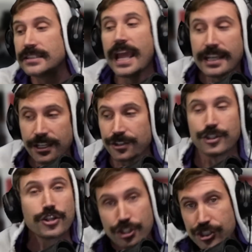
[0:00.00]
10 years.
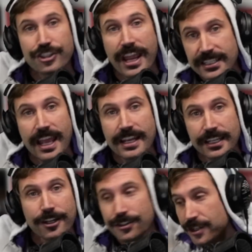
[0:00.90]
You can just say 10
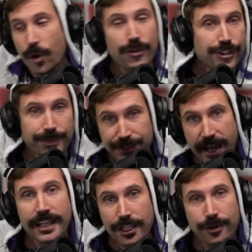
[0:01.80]
years and no one's
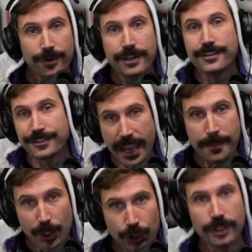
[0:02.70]
upset at you,
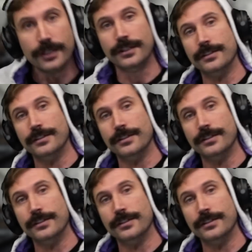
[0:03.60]
Samuel